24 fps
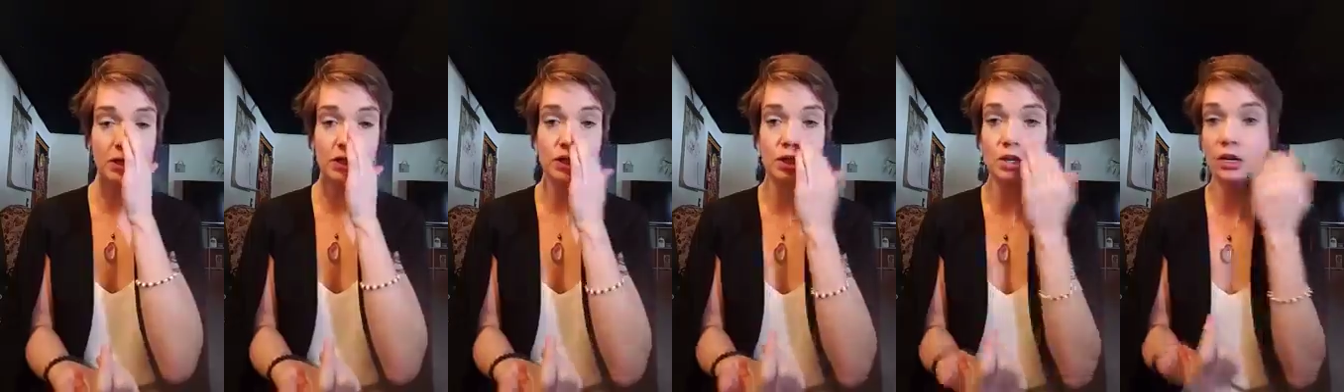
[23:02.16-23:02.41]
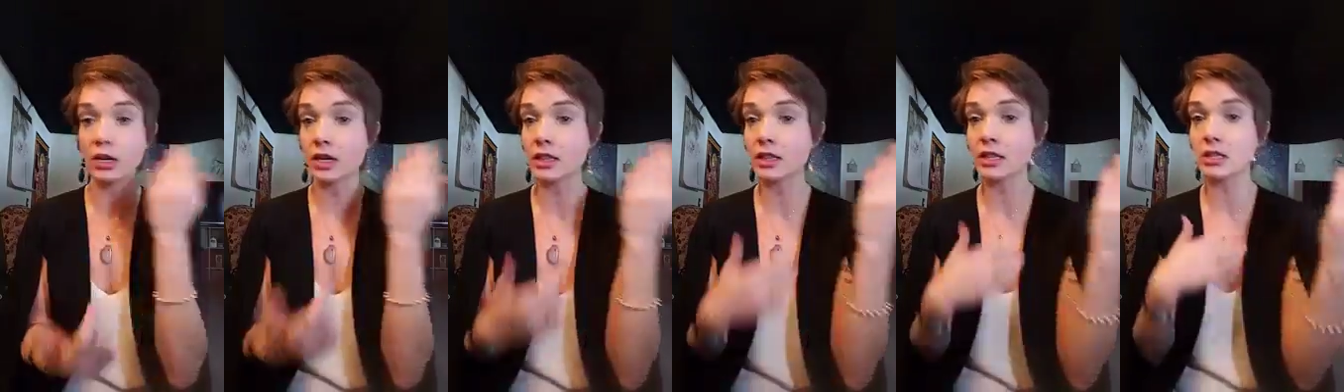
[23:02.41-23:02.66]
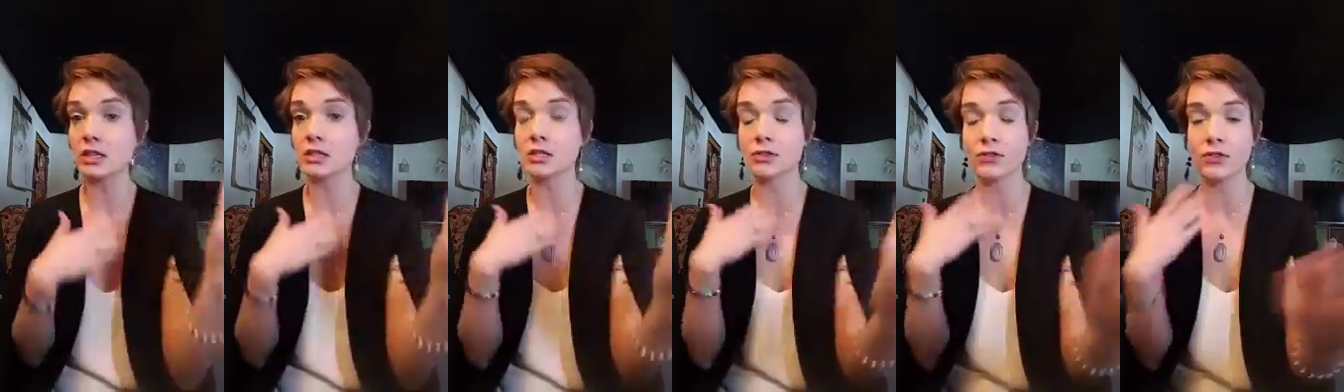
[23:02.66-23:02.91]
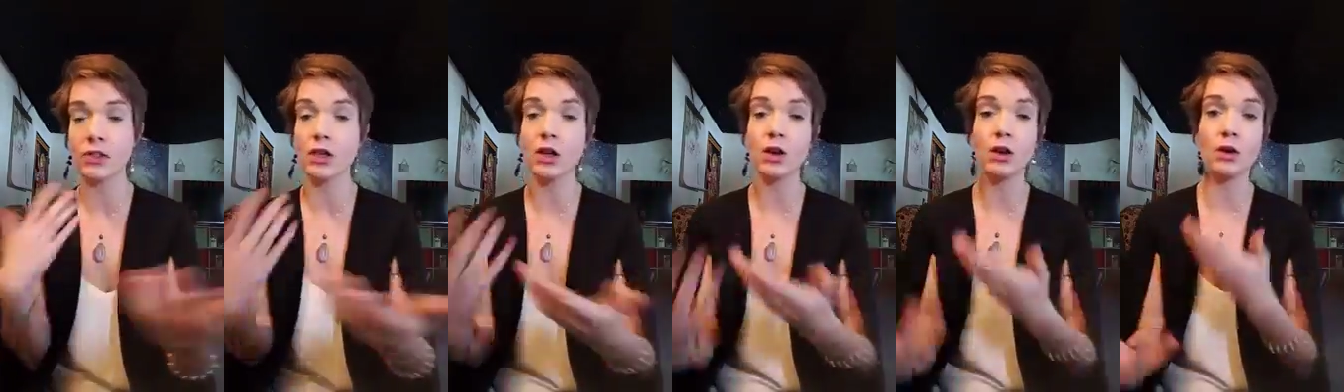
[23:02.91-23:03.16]
once you're in this
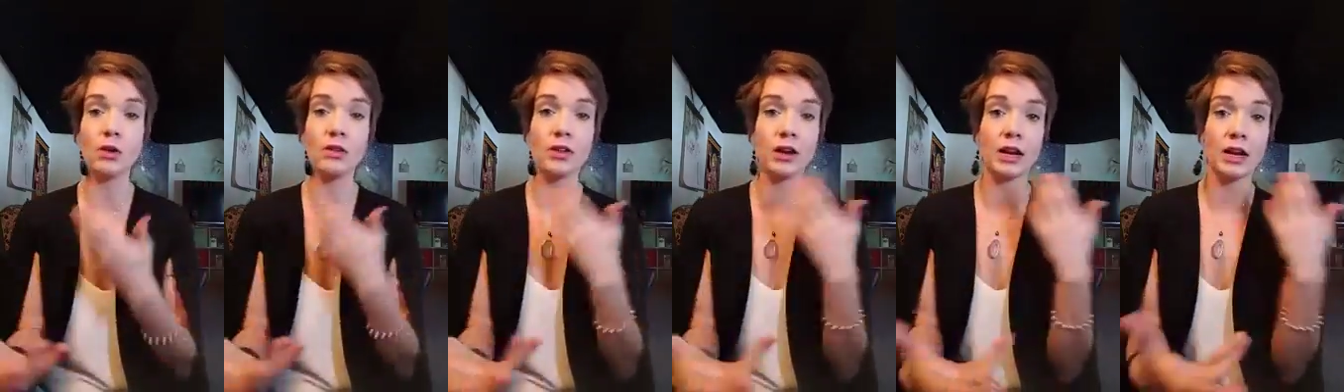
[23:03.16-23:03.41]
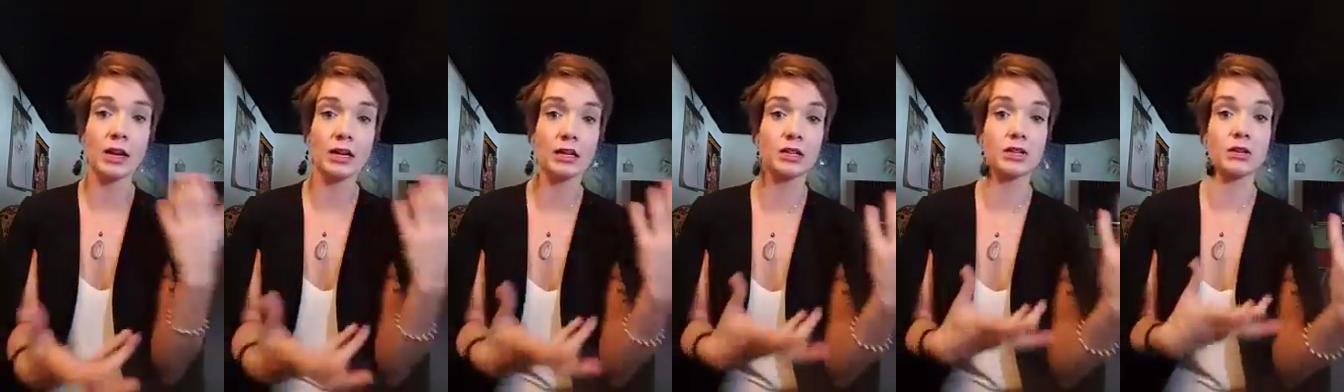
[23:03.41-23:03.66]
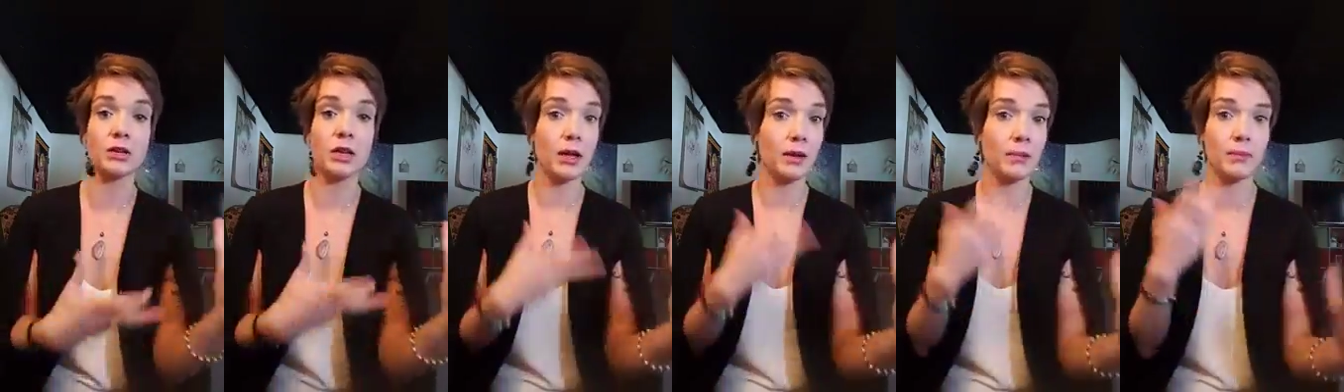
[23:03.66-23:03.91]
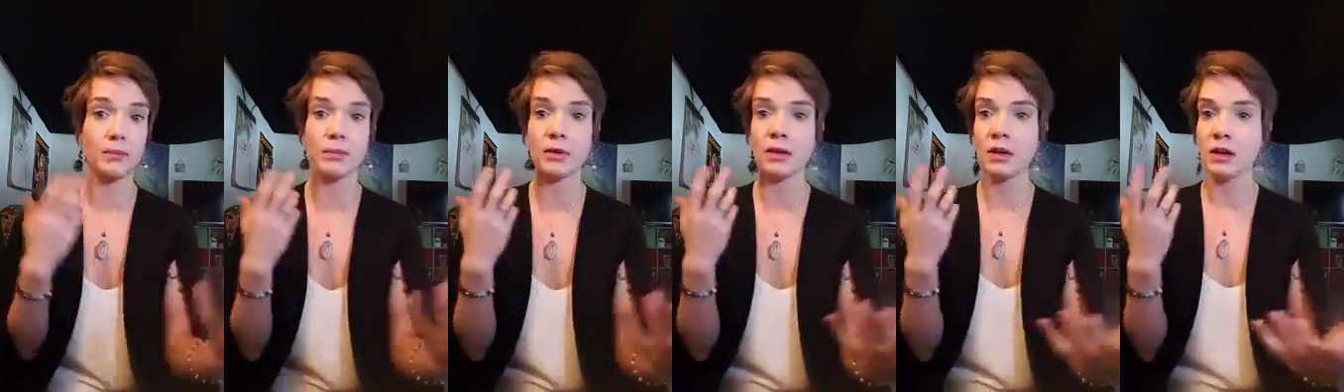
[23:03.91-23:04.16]
flow that I
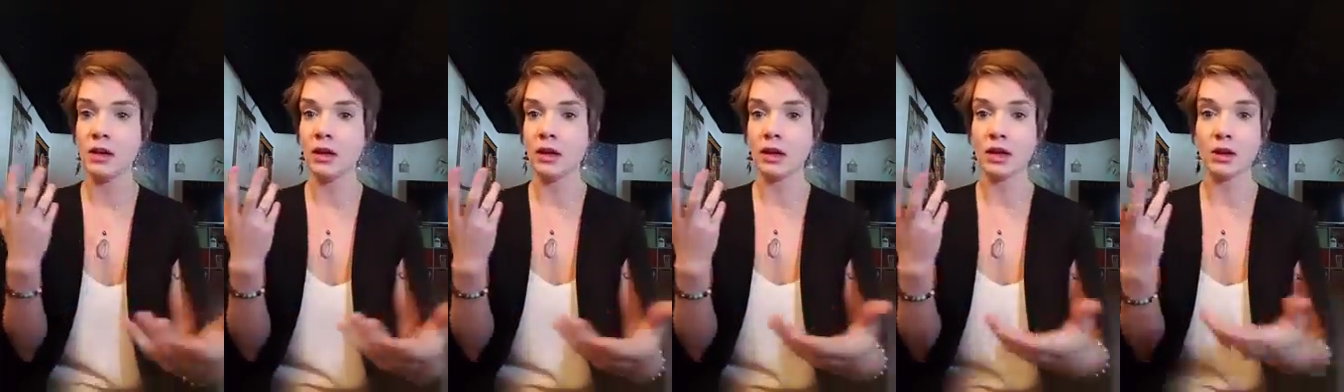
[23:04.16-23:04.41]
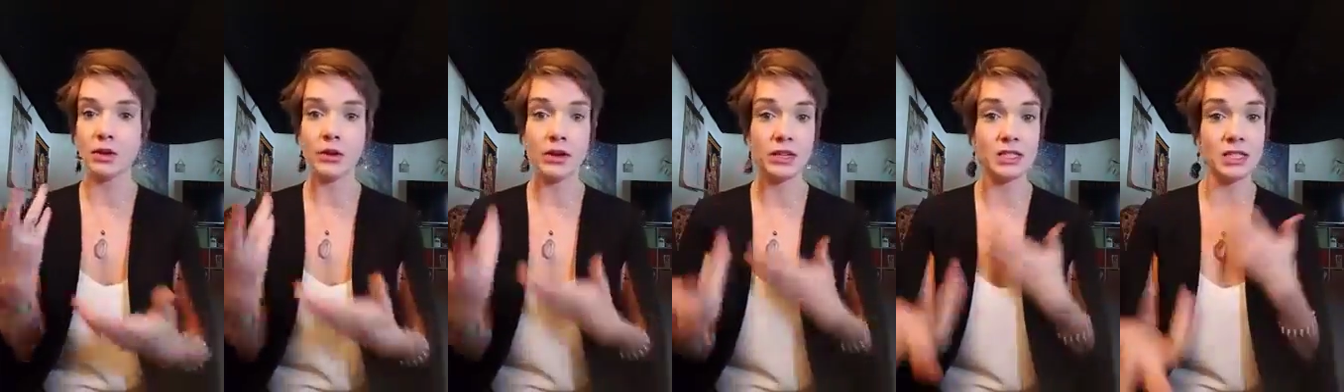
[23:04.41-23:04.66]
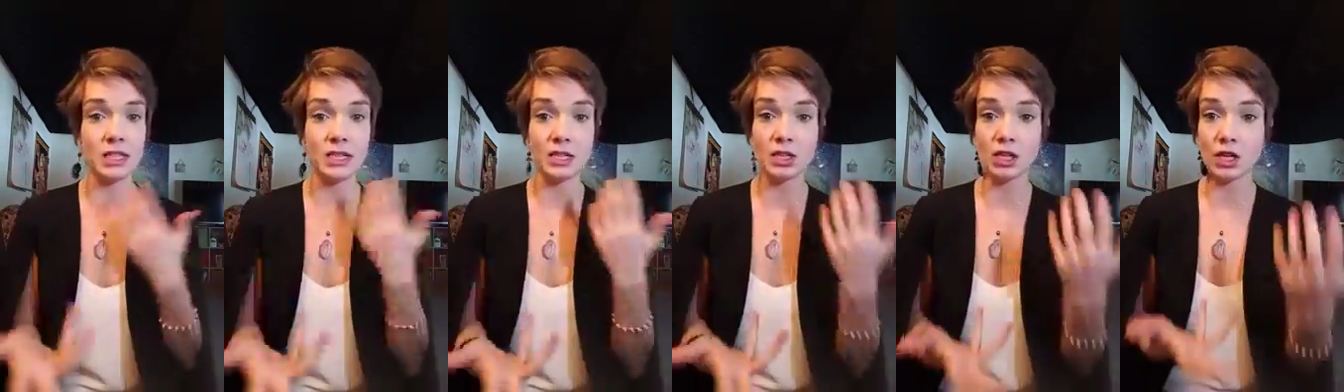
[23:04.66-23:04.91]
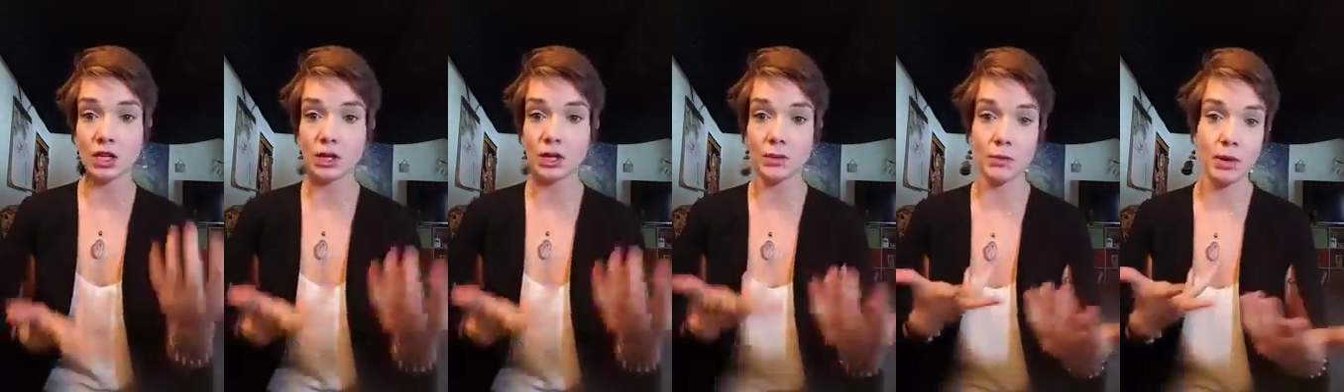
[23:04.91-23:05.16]

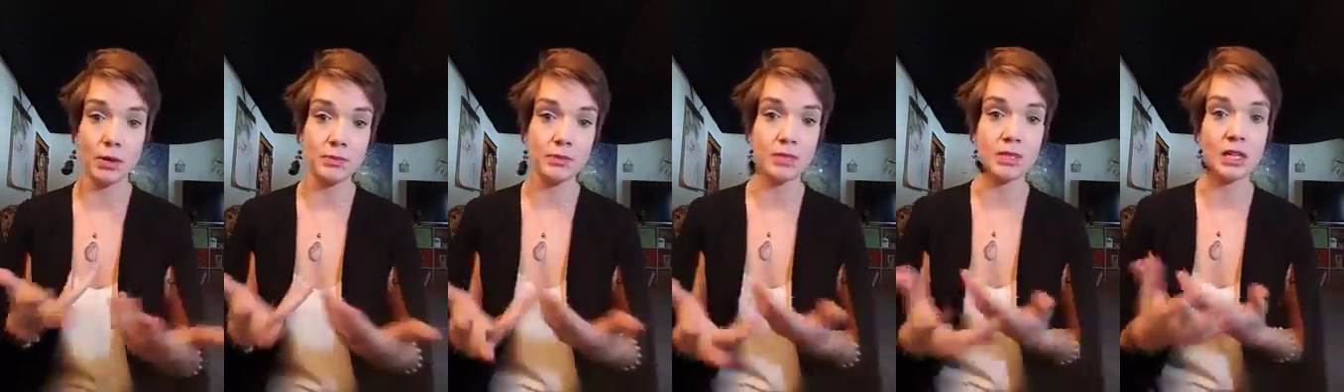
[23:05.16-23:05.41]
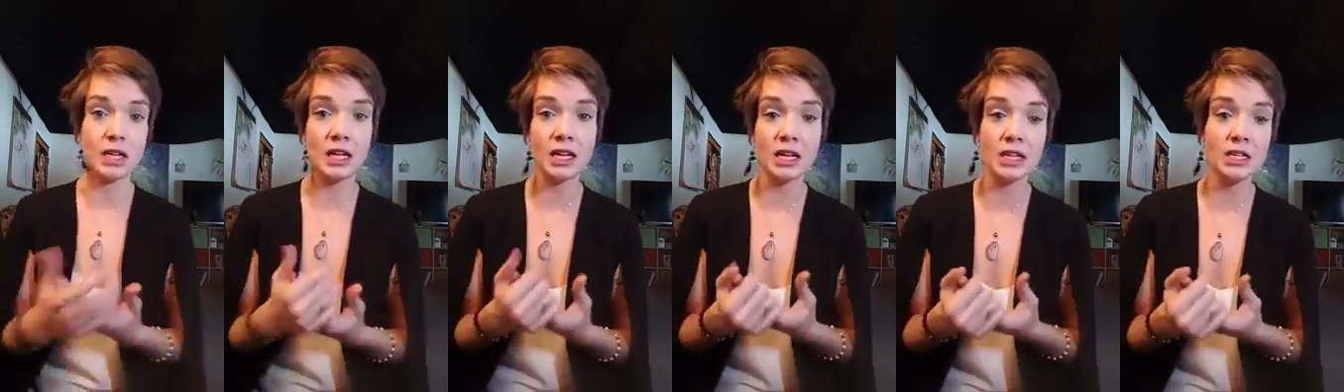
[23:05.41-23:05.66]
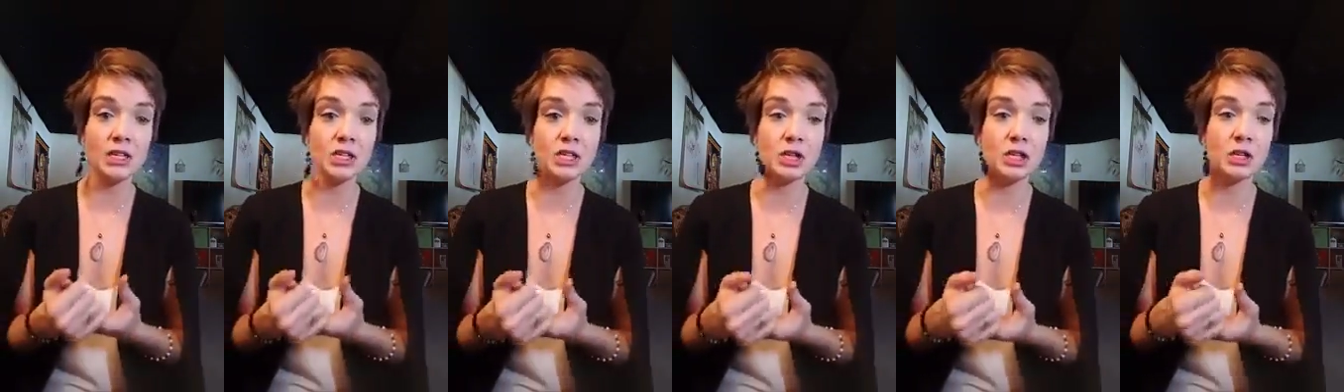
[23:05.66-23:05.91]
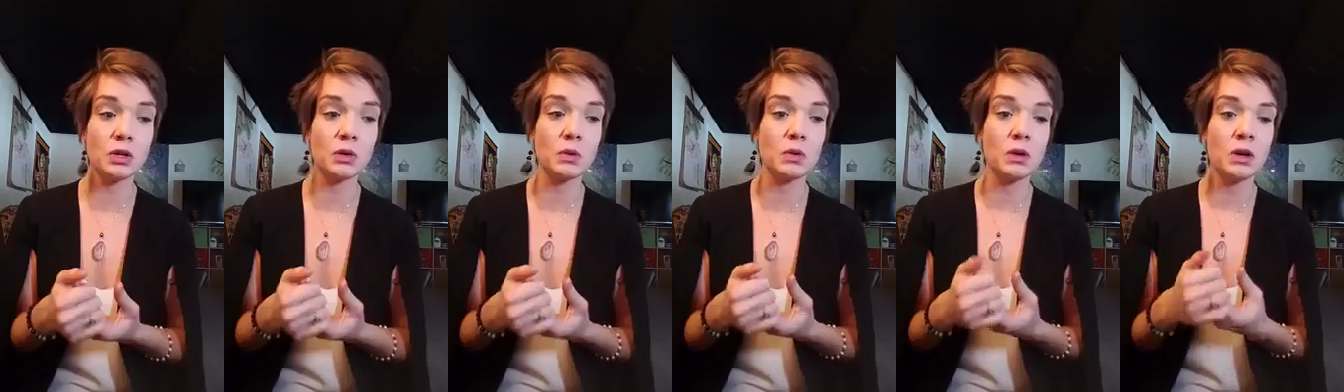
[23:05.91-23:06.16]
teach other moms to get
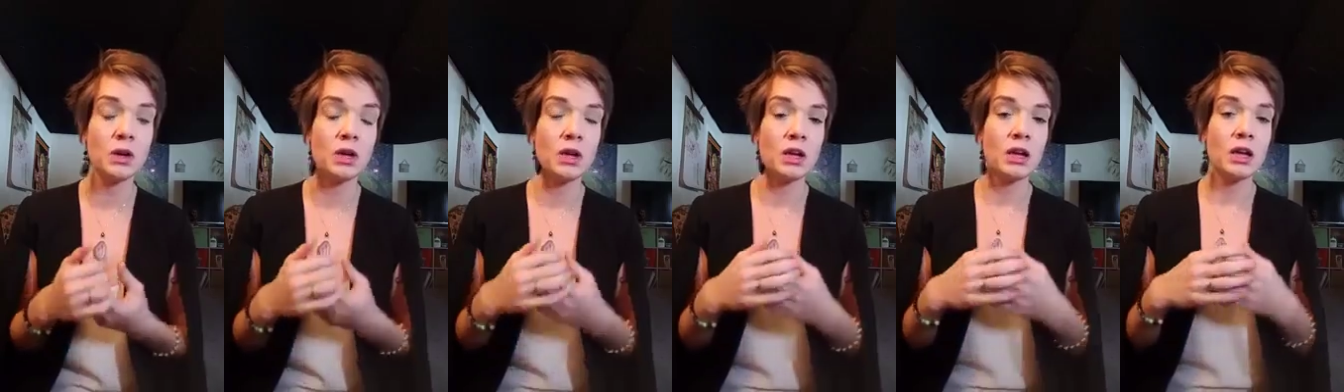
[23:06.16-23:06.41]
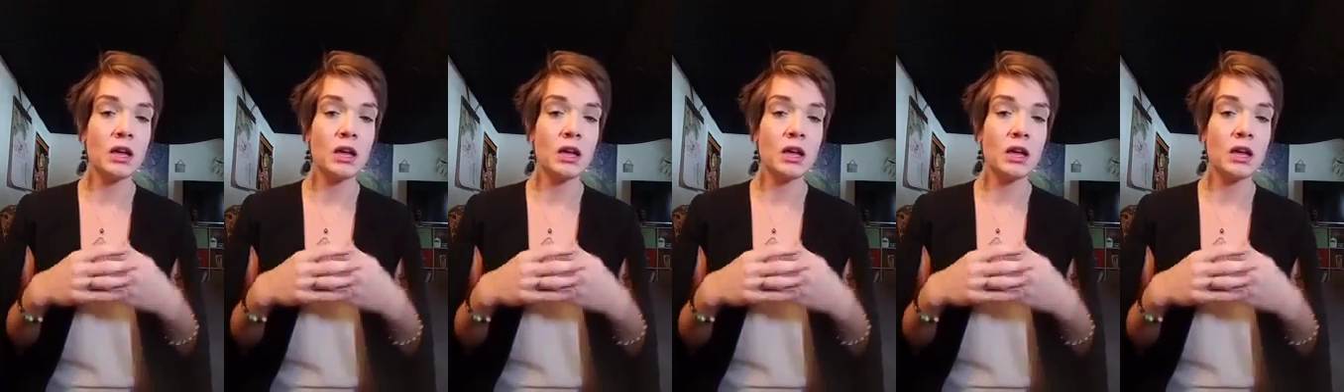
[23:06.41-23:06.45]
into,